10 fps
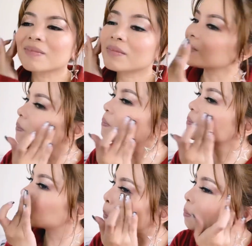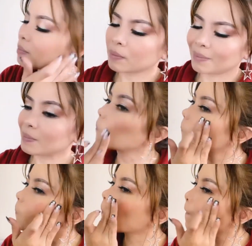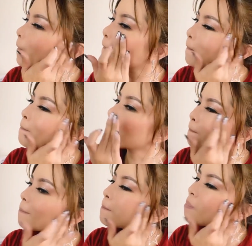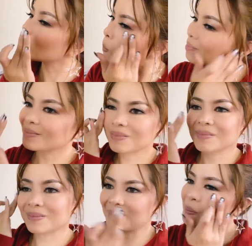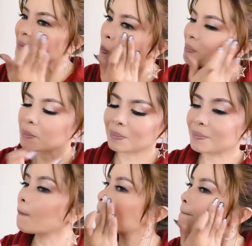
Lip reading: smoothly, which will give you a sun-kissed effect.